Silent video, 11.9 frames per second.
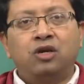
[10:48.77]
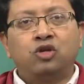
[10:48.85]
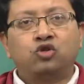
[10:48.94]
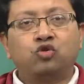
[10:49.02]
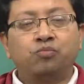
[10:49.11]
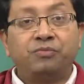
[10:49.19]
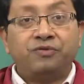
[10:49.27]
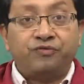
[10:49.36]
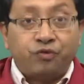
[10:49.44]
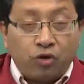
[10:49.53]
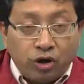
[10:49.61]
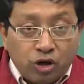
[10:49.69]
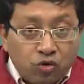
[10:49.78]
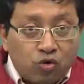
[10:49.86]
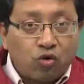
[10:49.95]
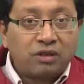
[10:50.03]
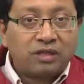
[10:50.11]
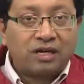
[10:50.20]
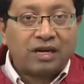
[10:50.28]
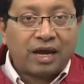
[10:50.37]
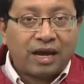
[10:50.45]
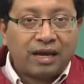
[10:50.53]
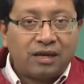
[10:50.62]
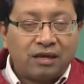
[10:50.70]
So, before you roll the
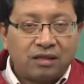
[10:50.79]
die,